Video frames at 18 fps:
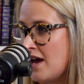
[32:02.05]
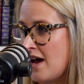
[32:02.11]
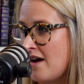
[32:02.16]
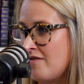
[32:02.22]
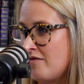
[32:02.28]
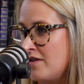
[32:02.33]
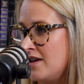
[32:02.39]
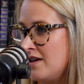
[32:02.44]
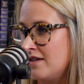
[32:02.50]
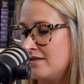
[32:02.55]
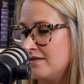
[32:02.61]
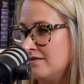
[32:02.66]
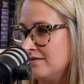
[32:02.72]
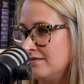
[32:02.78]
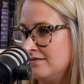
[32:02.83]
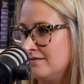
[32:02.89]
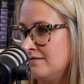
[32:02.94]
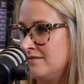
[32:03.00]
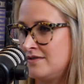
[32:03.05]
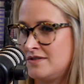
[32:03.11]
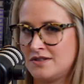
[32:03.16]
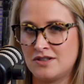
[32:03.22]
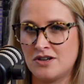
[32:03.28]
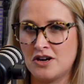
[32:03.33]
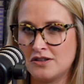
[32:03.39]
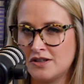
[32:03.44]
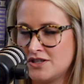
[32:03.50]
have. We can
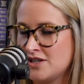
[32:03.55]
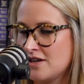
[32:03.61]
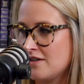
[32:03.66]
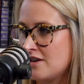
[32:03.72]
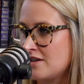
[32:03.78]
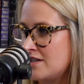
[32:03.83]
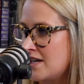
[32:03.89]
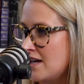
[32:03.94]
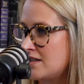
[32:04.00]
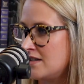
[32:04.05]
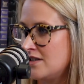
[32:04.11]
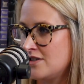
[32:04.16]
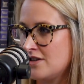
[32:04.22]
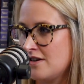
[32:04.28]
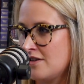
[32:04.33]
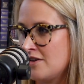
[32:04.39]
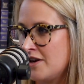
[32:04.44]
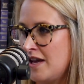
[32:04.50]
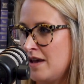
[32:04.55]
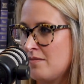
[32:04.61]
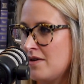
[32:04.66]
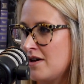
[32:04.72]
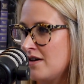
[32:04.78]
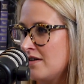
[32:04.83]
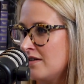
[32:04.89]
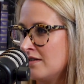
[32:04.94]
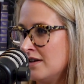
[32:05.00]
call each other, text each other,
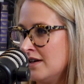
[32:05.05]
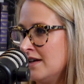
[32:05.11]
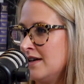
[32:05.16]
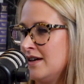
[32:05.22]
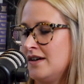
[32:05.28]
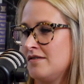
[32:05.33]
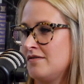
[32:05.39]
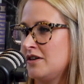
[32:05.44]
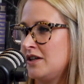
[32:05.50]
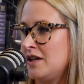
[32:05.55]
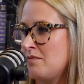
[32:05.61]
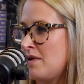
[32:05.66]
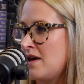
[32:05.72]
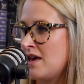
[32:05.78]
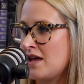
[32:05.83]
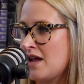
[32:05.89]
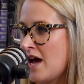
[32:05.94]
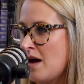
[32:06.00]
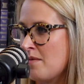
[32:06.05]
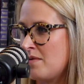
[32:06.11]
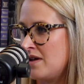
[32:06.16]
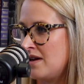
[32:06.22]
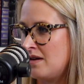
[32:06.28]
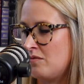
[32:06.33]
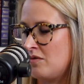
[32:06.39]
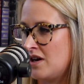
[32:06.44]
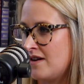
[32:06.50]
email, really make it
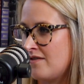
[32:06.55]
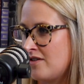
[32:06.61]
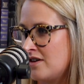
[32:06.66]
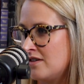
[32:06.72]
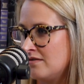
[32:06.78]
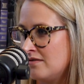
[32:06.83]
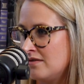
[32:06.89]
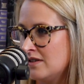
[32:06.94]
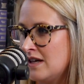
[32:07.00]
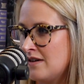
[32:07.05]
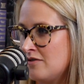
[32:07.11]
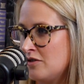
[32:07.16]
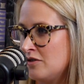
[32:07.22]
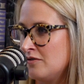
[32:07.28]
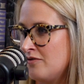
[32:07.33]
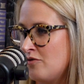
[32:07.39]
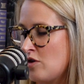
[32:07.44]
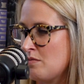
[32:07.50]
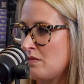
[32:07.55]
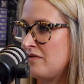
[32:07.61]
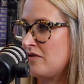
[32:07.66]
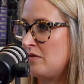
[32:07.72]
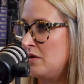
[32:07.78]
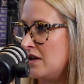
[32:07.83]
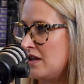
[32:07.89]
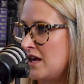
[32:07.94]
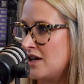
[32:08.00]
happen in whatever level, form of
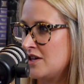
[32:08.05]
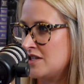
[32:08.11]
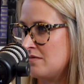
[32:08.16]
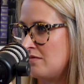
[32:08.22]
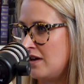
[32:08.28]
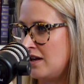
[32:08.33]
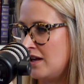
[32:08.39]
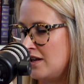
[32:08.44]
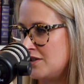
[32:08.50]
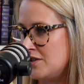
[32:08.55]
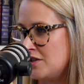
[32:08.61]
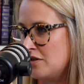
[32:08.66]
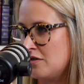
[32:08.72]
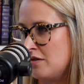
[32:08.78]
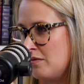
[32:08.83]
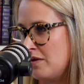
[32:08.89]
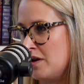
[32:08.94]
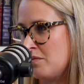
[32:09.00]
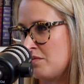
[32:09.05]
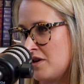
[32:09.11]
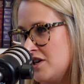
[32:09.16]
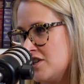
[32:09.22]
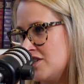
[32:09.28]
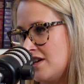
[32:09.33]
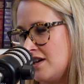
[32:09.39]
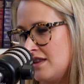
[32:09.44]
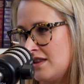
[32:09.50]
communication we need to, and we
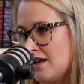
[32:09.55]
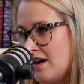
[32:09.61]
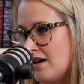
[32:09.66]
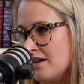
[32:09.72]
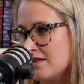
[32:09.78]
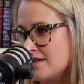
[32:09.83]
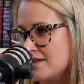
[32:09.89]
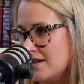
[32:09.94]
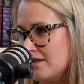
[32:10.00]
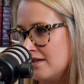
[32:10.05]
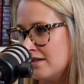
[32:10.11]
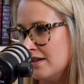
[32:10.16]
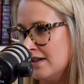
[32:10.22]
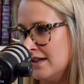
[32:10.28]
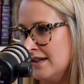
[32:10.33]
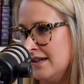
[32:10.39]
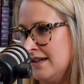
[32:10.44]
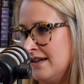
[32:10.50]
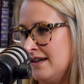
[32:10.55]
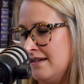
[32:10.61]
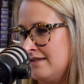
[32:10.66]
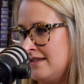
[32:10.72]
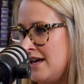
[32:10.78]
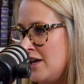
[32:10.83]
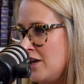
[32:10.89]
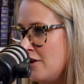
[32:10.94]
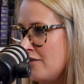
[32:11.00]
appreciate that. So
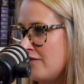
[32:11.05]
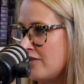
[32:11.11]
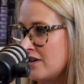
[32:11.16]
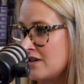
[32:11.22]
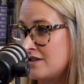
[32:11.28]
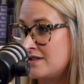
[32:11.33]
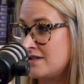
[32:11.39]
thank you for